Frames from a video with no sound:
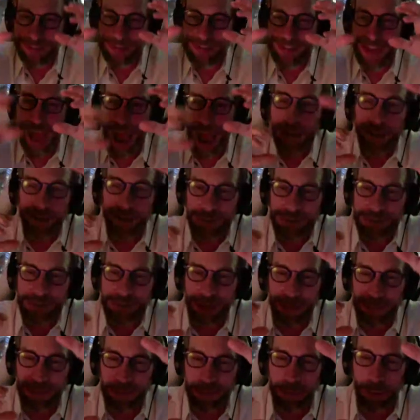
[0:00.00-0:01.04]
exactly the
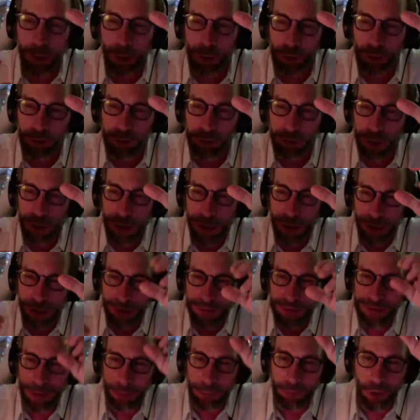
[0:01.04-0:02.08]
same in both,
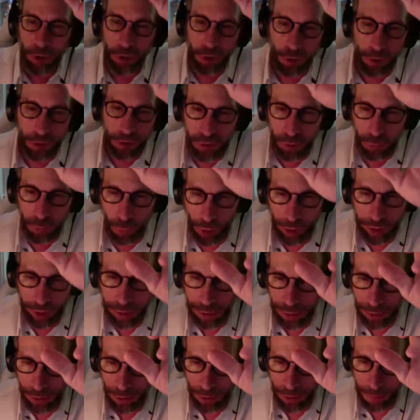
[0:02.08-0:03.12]
except it occurs in
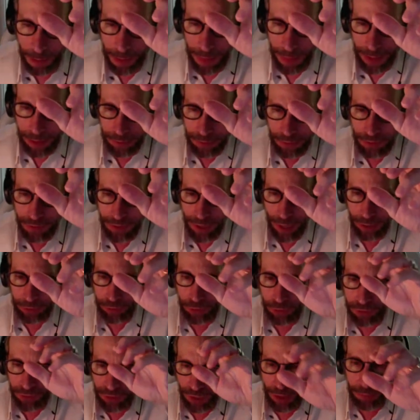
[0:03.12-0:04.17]
one
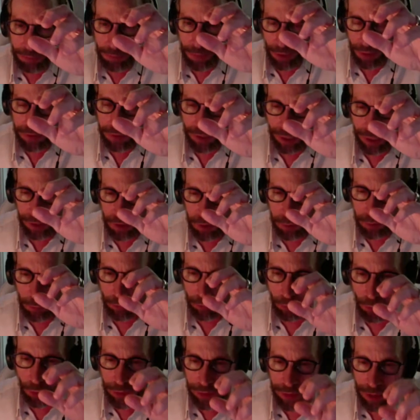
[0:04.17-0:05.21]
detector 10 milliseconds
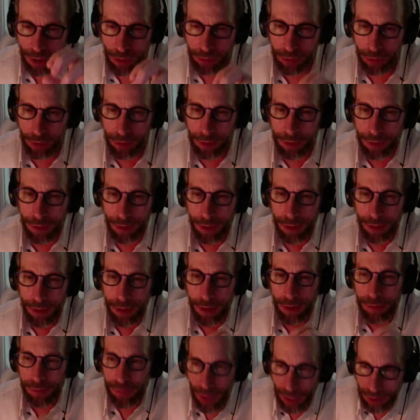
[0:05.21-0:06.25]
before the other,
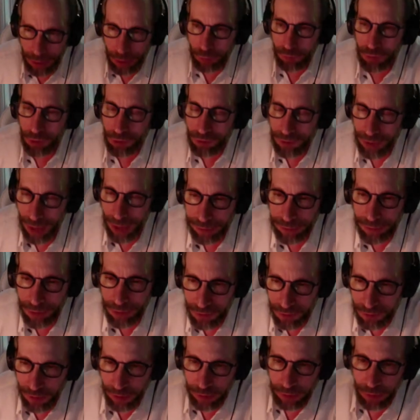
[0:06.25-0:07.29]
then you've detected
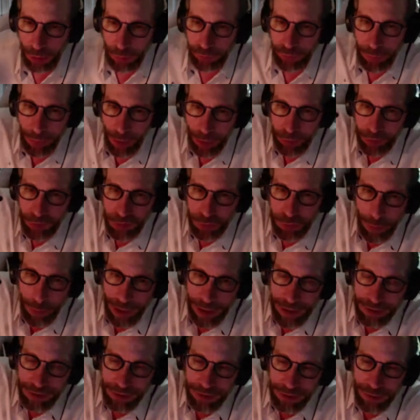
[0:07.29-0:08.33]
a signal from outer
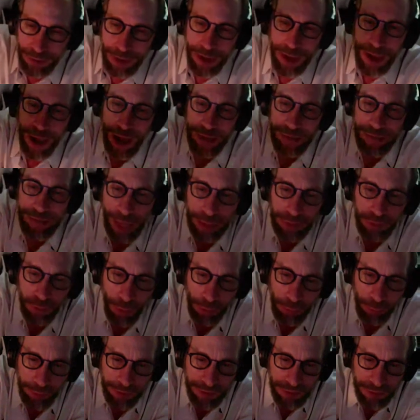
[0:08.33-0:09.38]
space, and that's
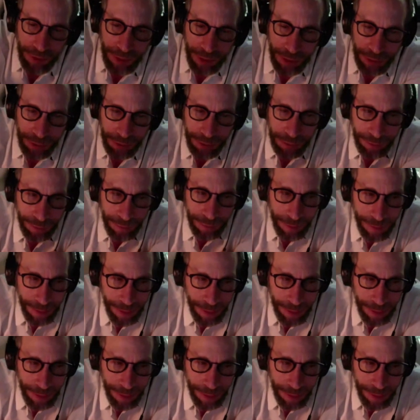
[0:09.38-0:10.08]
what was seen.